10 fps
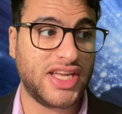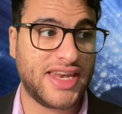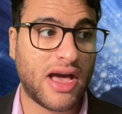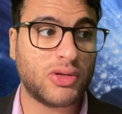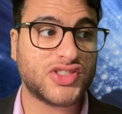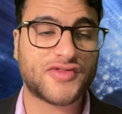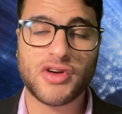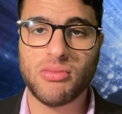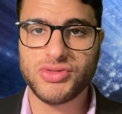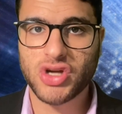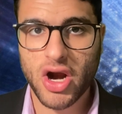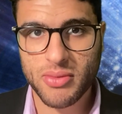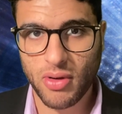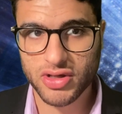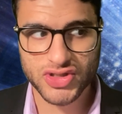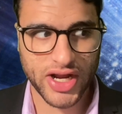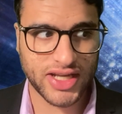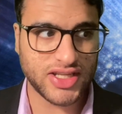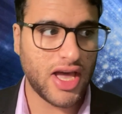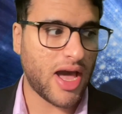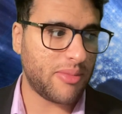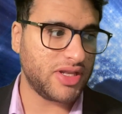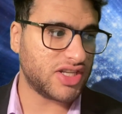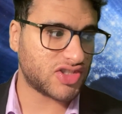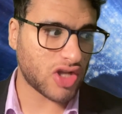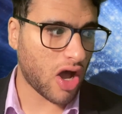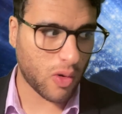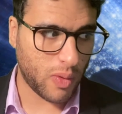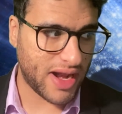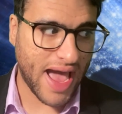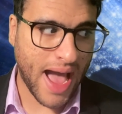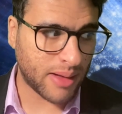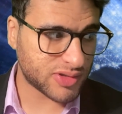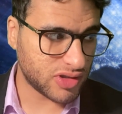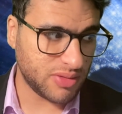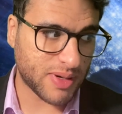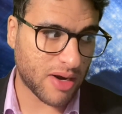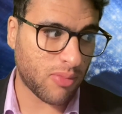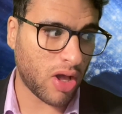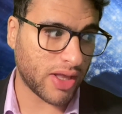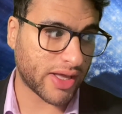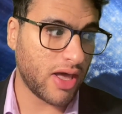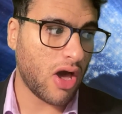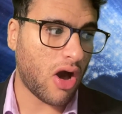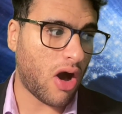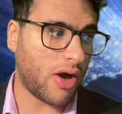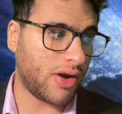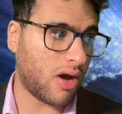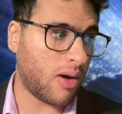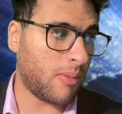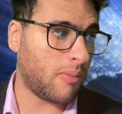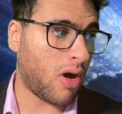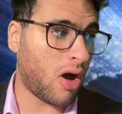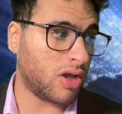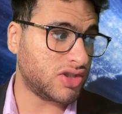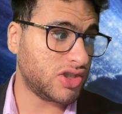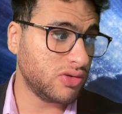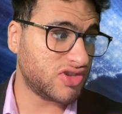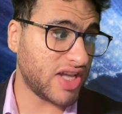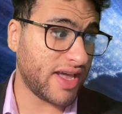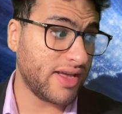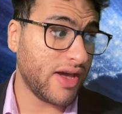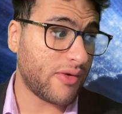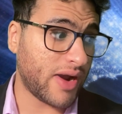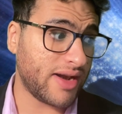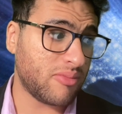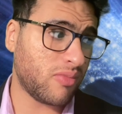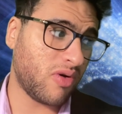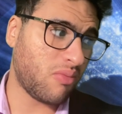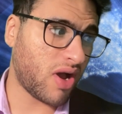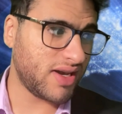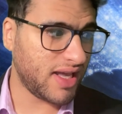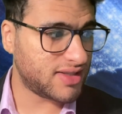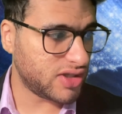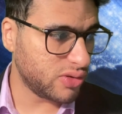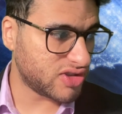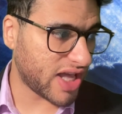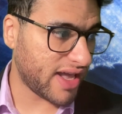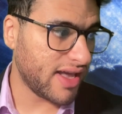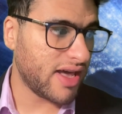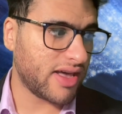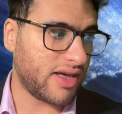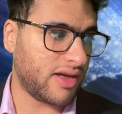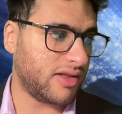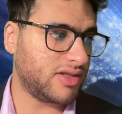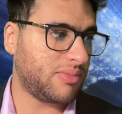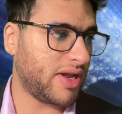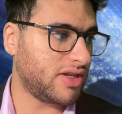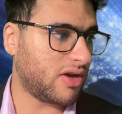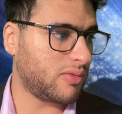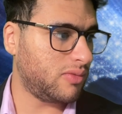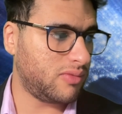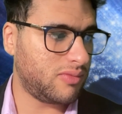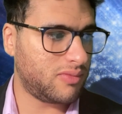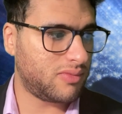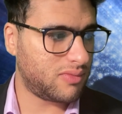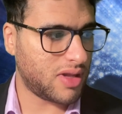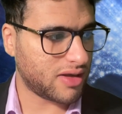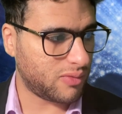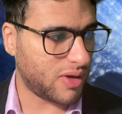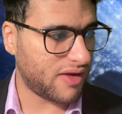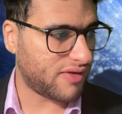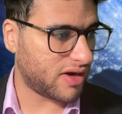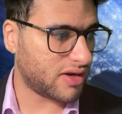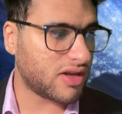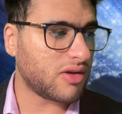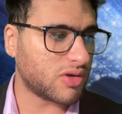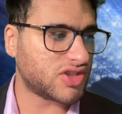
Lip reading: announced from DarkPulse, right, guys? I mean, the stock went absolutely parabolic on Tuesday, right? Well, Monday, Tuesday, depending on like whenever it was